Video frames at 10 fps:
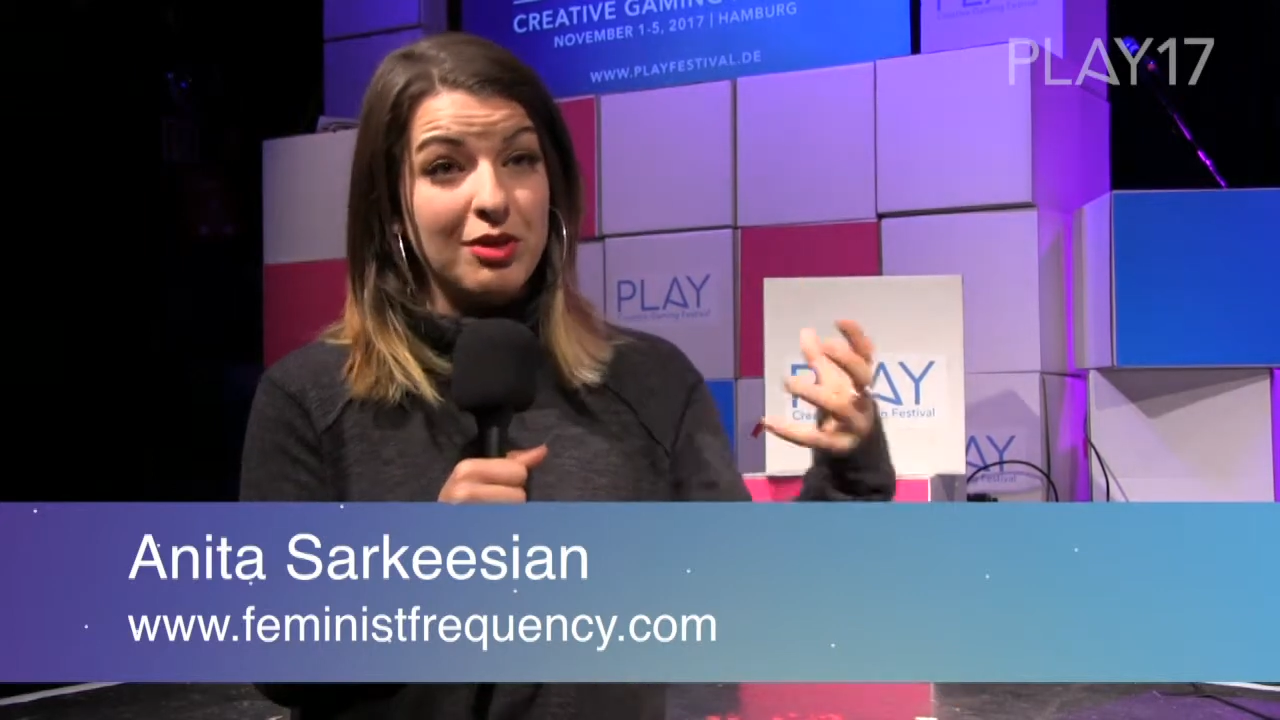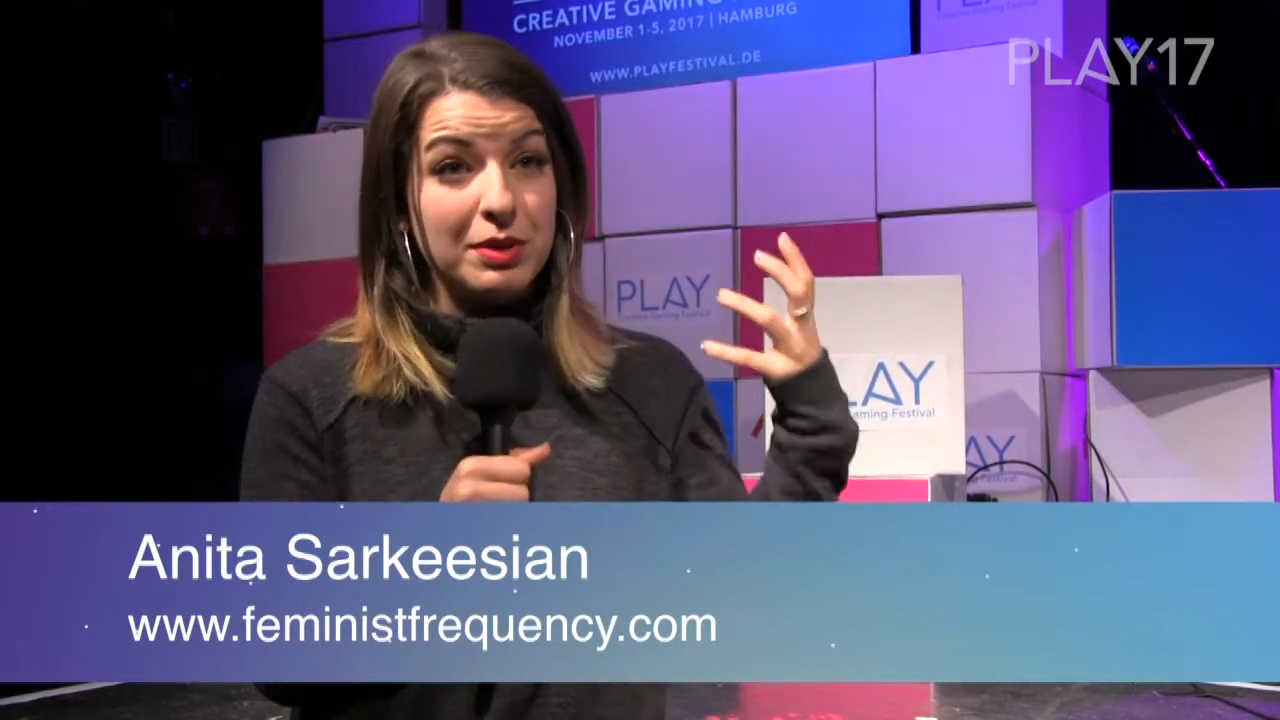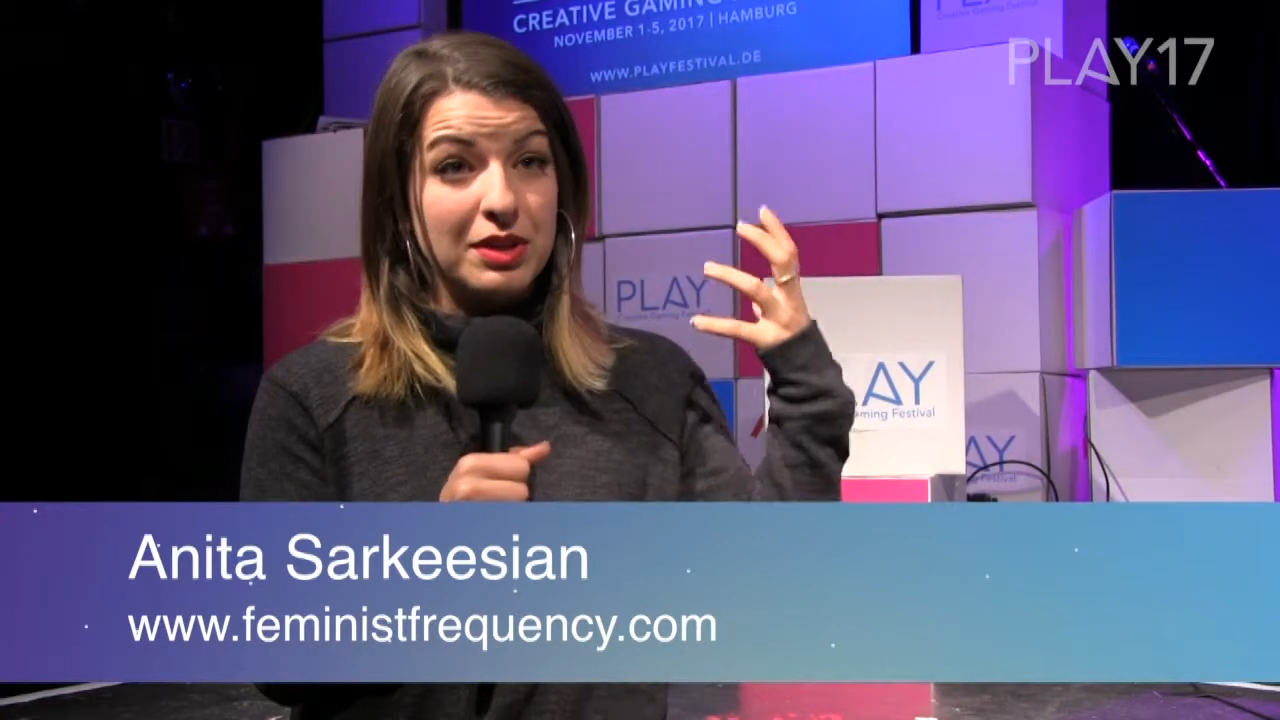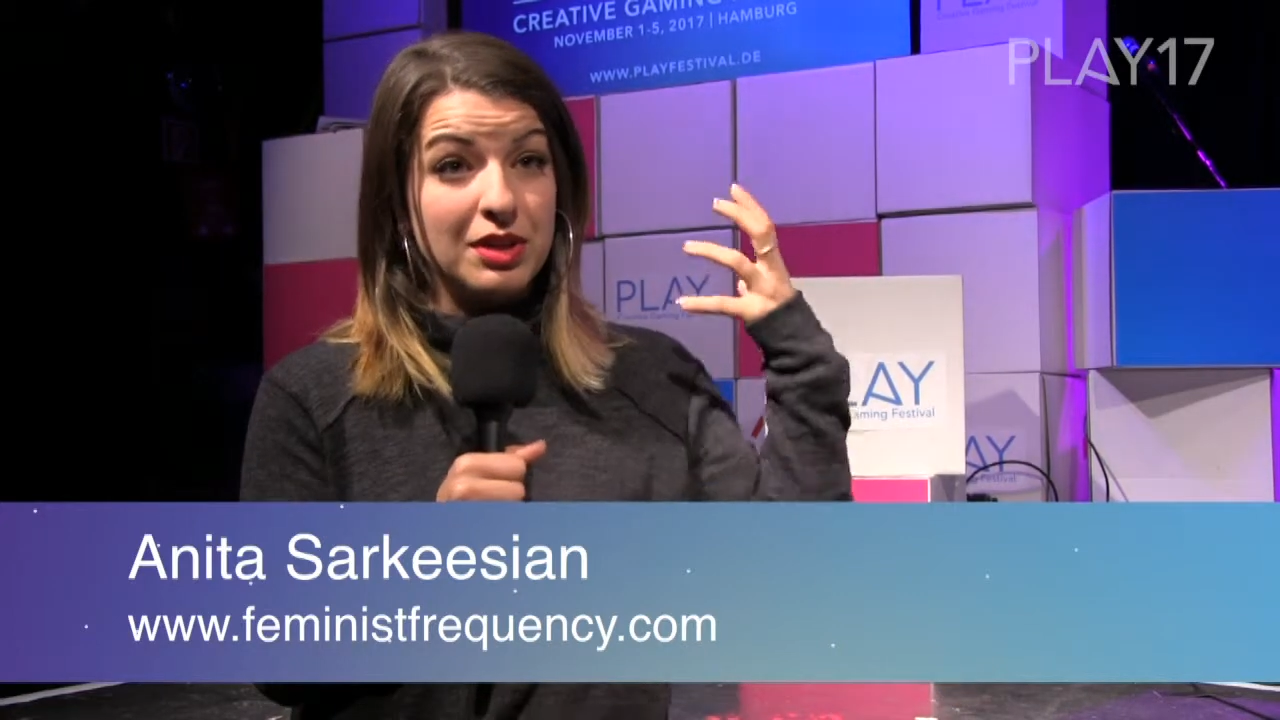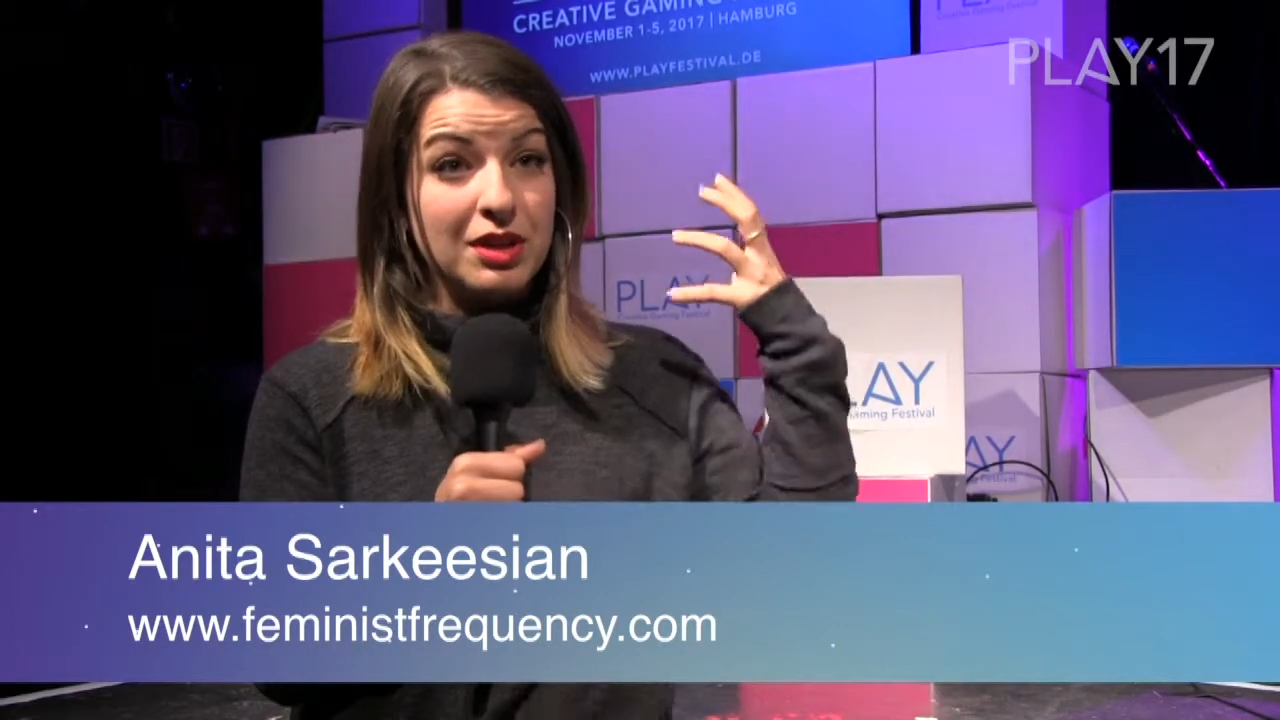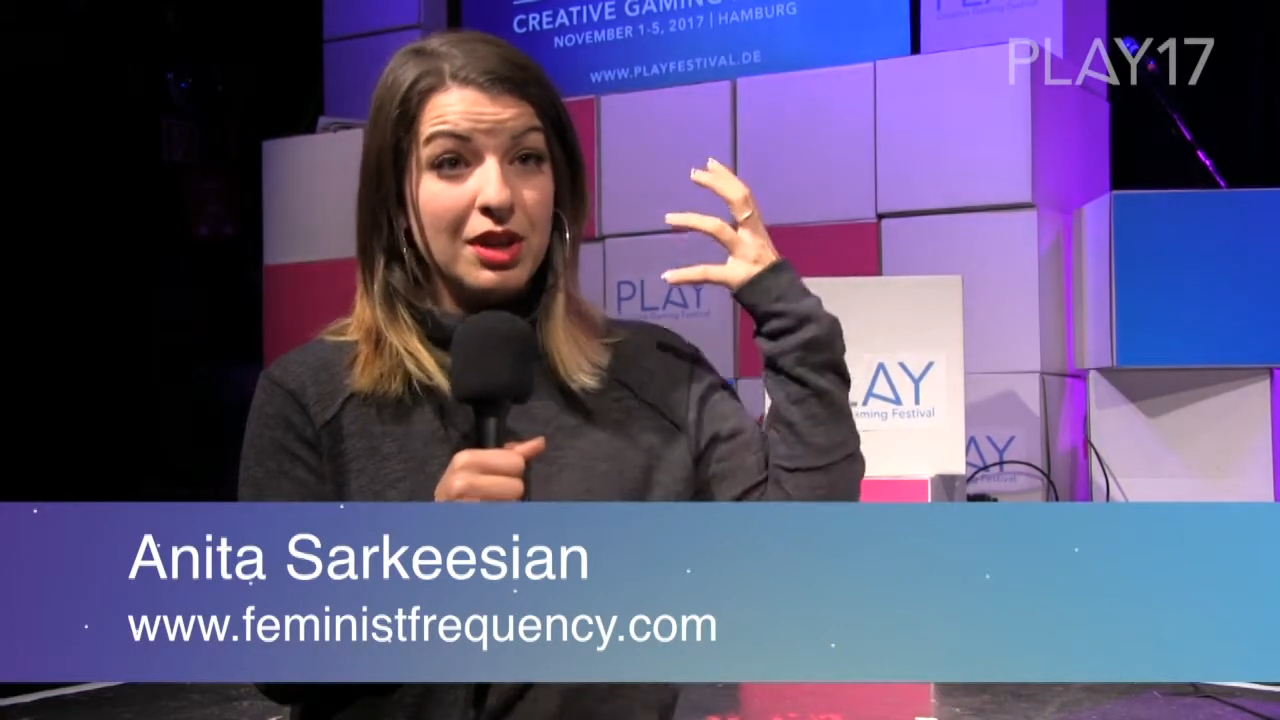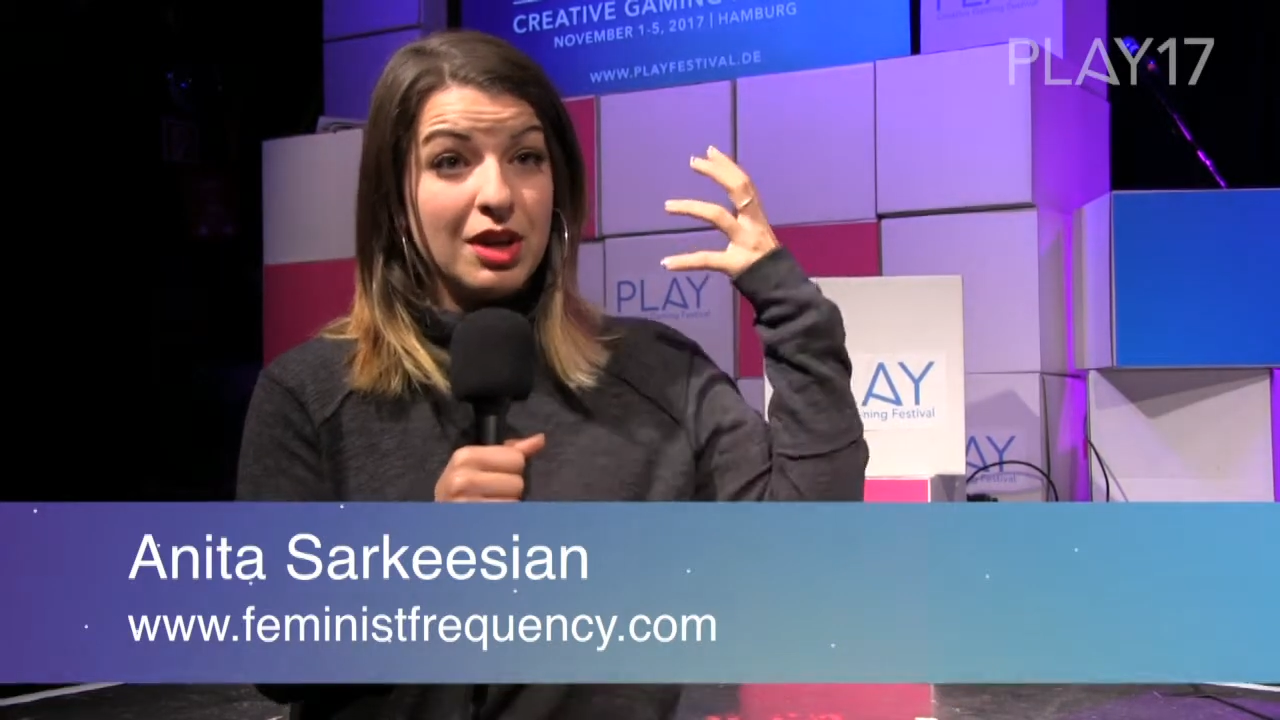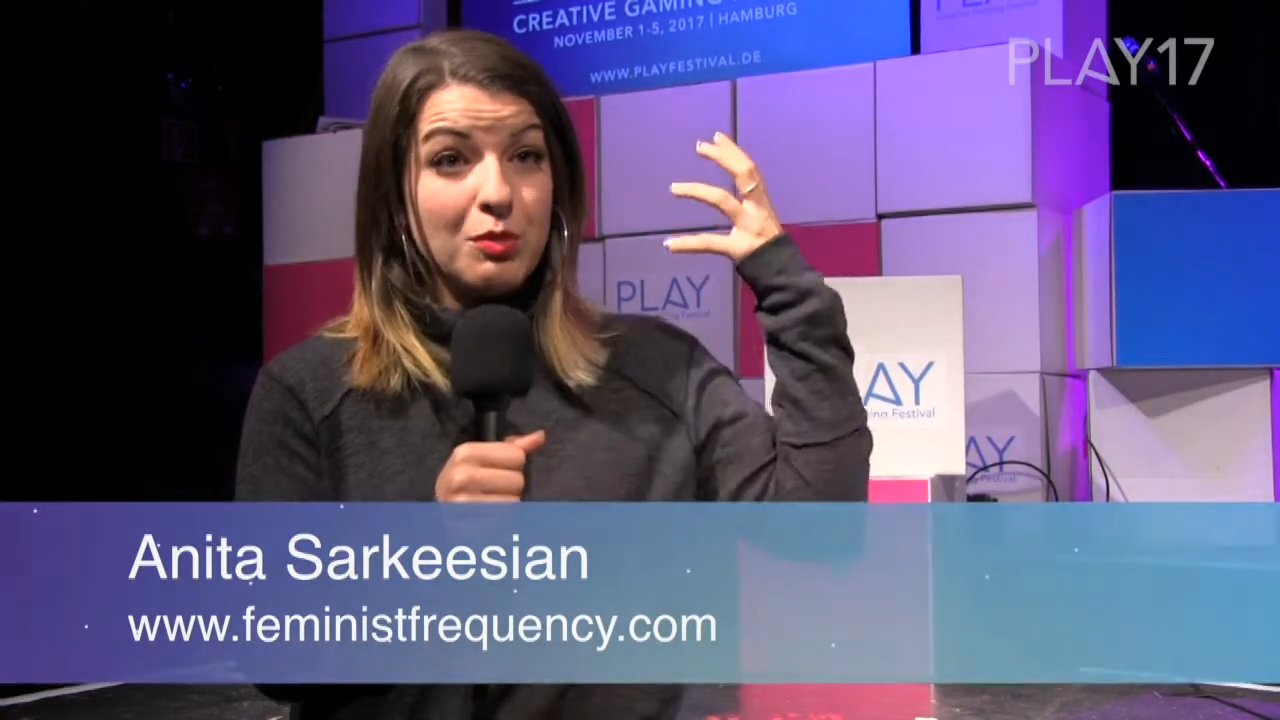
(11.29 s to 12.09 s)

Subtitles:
have been